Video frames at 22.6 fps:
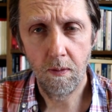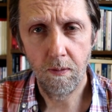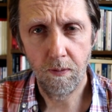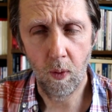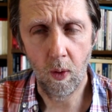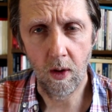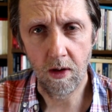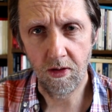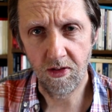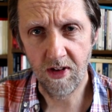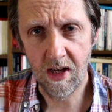
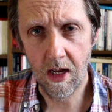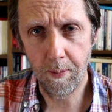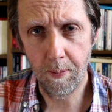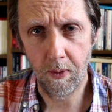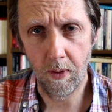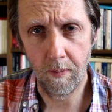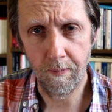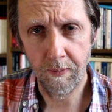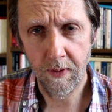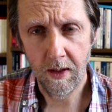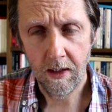For
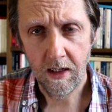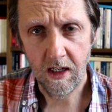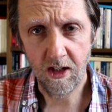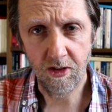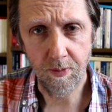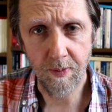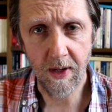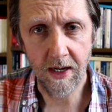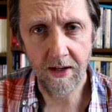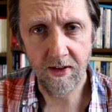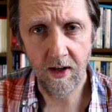example,
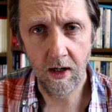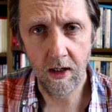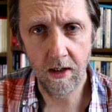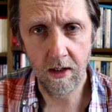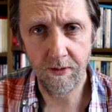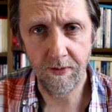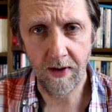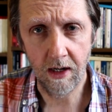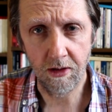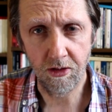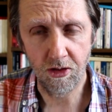its military
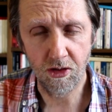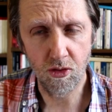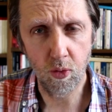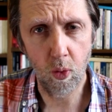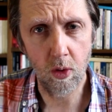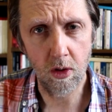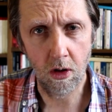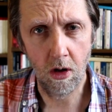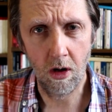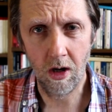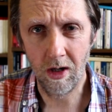advisors
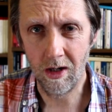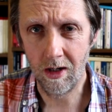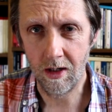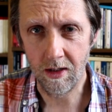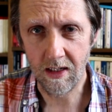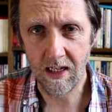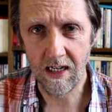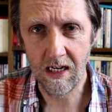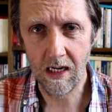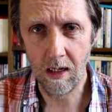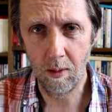were caught on
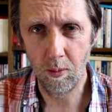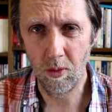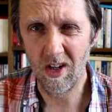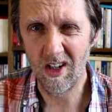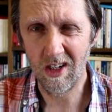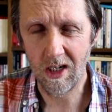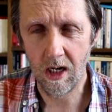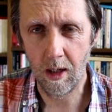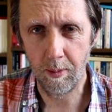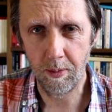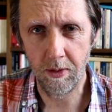camera a
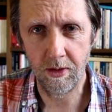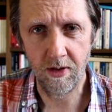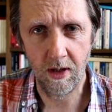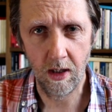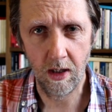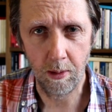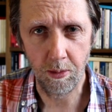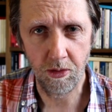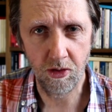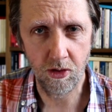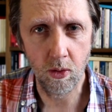couple
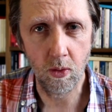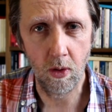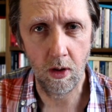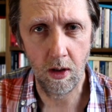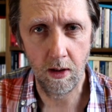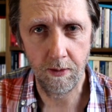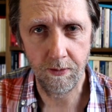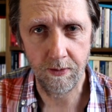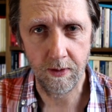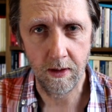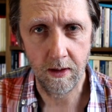times too
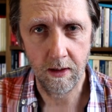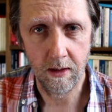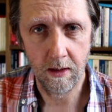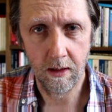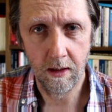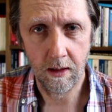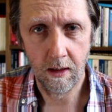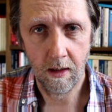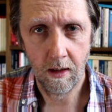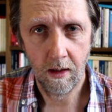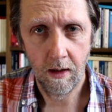often.
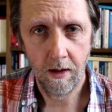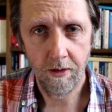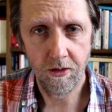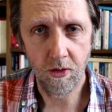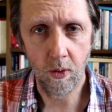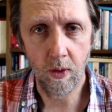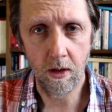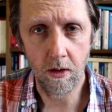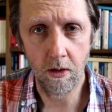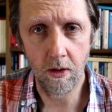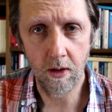
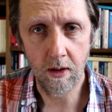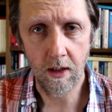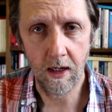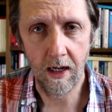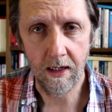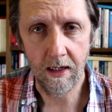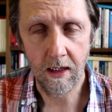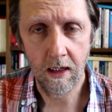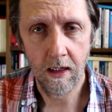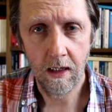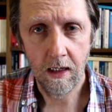So it looked
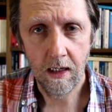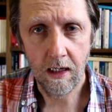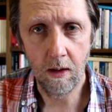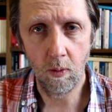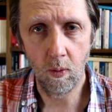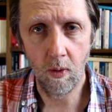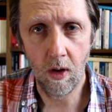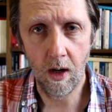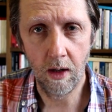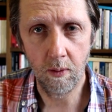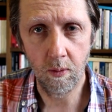like
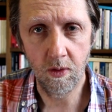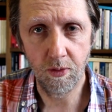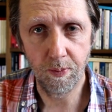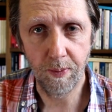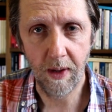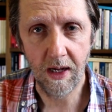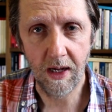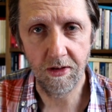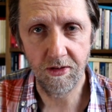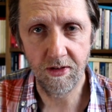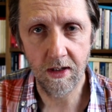Iran was
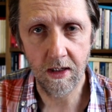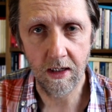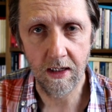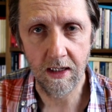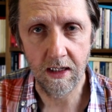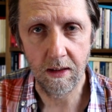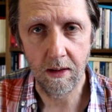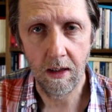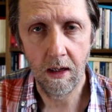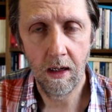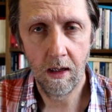
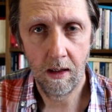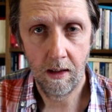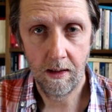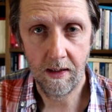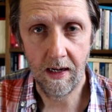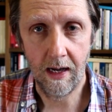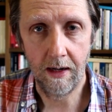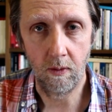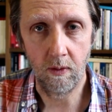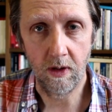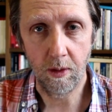basically
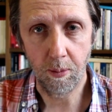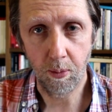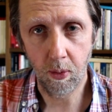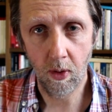not only